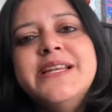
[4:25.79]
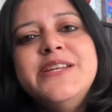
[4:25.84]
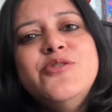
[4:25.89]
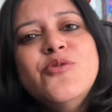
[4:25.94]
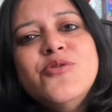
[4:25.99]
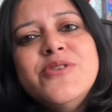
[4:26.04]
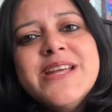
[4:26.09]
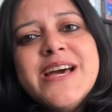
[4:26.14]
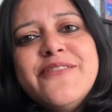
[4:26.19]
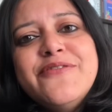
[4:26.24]

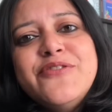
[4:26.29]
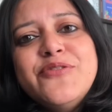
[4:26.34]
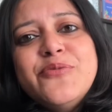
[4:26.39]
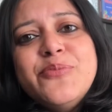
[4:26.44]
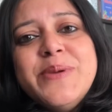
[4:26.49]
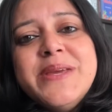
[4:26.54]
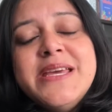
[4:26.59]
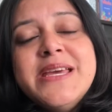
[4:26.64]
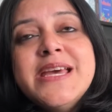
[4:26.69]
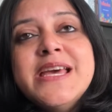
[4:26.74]
Don't have to
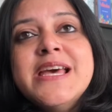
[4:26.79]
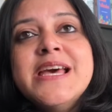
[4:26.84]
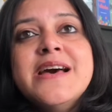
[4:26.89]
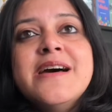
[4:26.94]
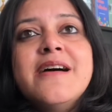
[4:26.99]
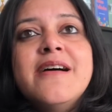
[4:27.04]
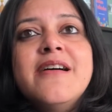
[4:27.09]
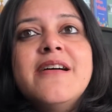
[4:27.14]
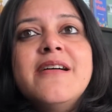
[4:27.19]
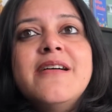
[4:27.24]
be
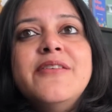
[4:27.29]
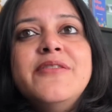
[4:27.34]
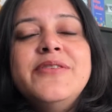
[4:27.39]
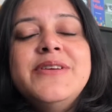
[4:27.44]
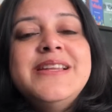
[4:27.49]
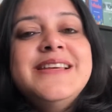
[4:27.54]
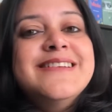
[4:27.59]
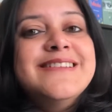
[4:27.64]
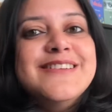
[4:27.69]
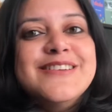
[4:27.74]

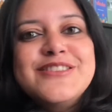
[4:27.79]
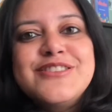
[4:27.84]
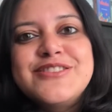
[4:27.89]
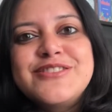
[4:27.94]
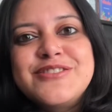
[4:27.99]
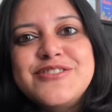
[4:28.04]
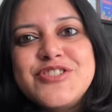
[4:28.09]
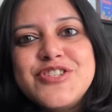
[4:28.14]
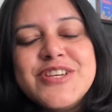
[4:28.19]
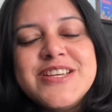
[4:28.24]
really
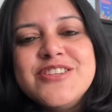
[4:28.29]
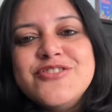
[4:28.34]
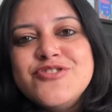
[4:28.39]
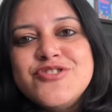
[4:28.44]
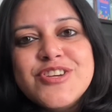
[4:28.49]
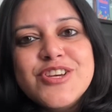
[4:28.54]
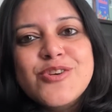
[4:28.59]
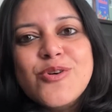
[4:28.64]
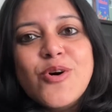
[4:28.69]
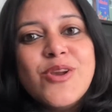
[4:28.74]

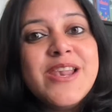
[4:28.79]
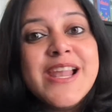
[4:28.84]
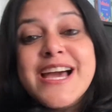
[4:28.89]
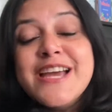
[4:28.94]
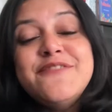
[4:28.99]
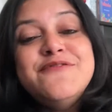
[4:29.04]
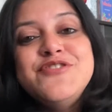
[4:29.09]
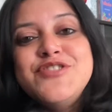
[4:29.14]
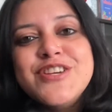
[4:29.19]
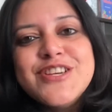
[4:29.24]
earth-changing or
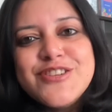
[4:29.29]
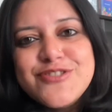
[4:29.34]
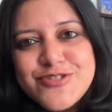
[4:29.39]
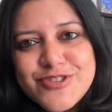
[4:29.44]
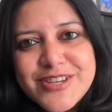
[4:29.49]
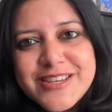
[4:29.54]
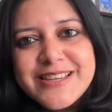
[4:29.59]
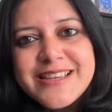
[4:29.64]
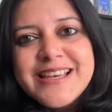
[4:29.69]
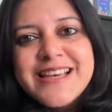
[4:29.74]

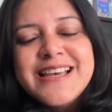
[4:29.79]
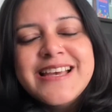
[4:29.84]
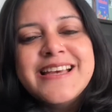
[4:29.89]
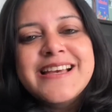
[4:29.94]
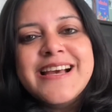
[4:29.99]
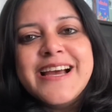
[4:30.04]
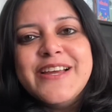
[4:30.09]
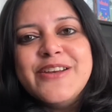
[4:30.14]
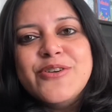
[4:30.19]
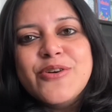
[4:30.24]
life-changing
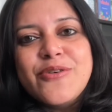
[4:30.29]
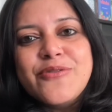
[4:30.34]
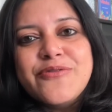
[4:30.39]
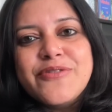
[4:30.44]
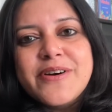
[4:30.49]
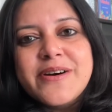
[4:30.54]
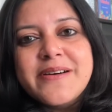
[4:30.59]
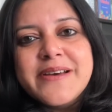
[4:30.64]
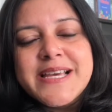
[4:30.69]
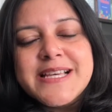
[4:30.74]
kind of
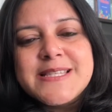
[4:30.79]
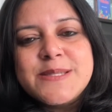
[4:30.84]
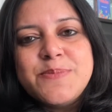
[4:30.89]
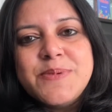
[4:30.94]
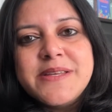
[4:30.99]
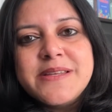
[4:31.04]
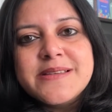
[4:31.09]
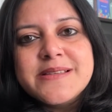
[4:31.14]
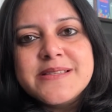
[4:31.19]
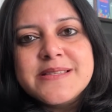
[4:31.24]

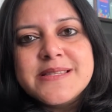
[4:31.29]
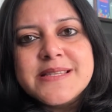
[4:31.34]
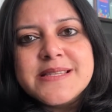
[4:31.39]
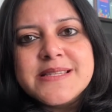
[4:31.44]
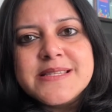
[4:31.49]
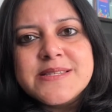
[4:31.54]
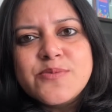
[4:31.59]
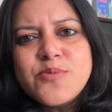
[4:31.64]
experiences.